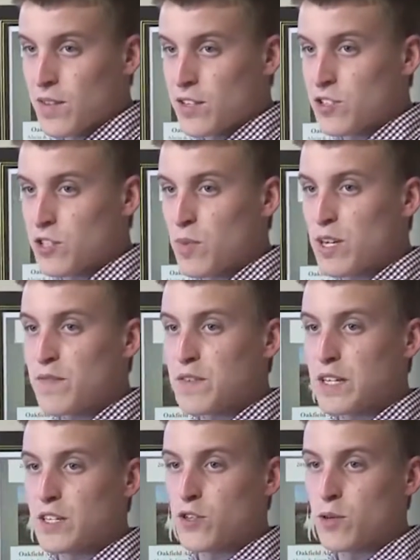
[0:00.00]
So you might
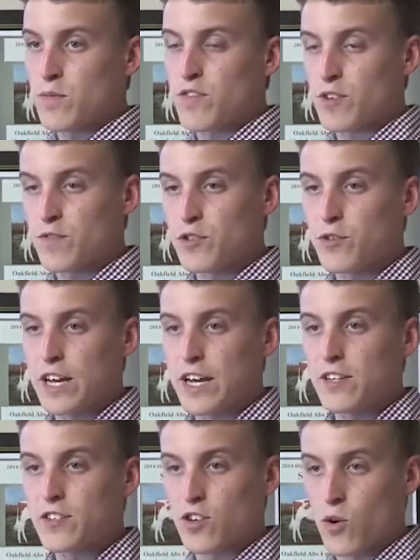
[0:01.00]
feed it to them for a few
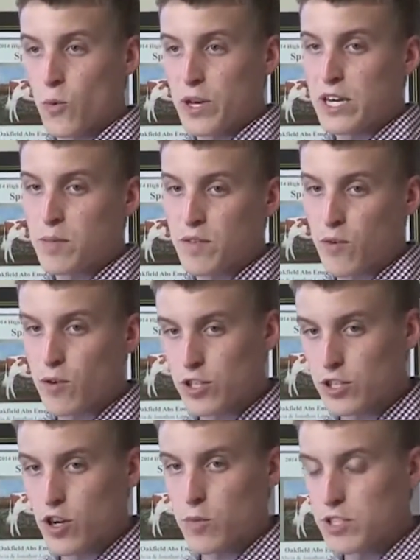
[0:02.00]
days or a week before the show,